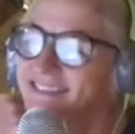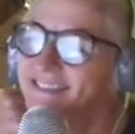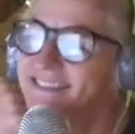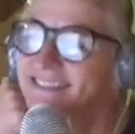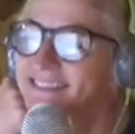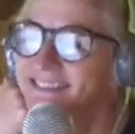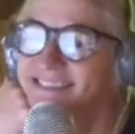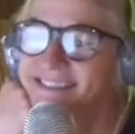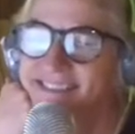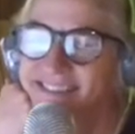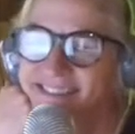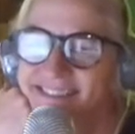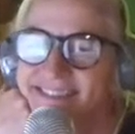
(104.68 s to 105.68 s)

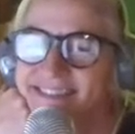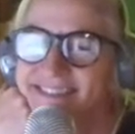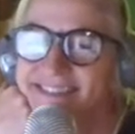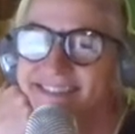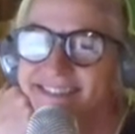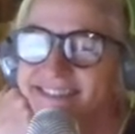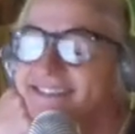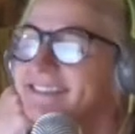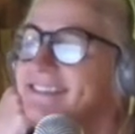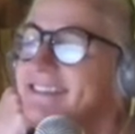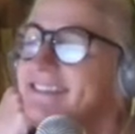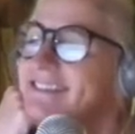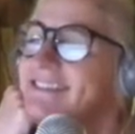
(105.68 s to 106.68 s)

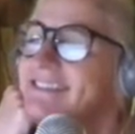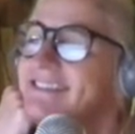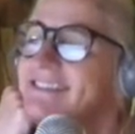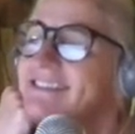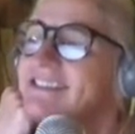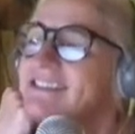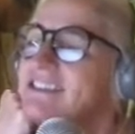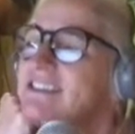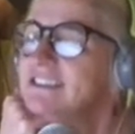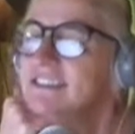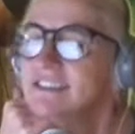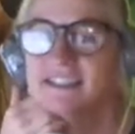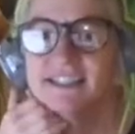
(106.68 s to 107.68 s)

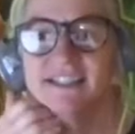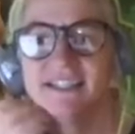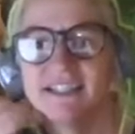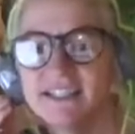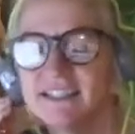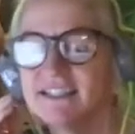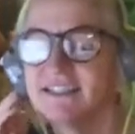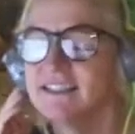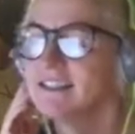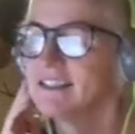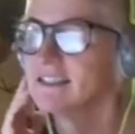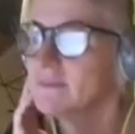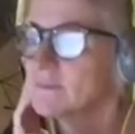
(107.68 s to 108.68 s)

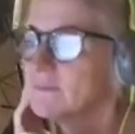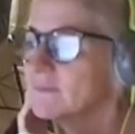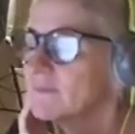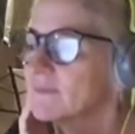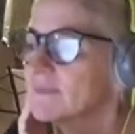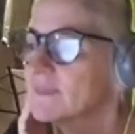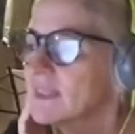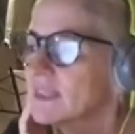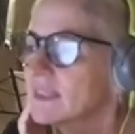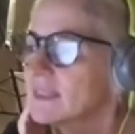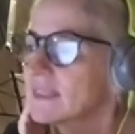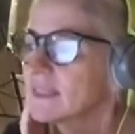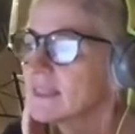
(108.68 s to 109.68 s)

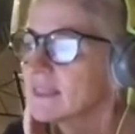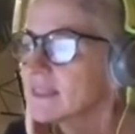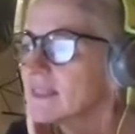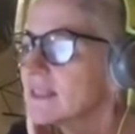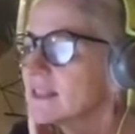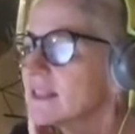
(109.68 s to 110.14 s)
No words are spoken by the person on screen.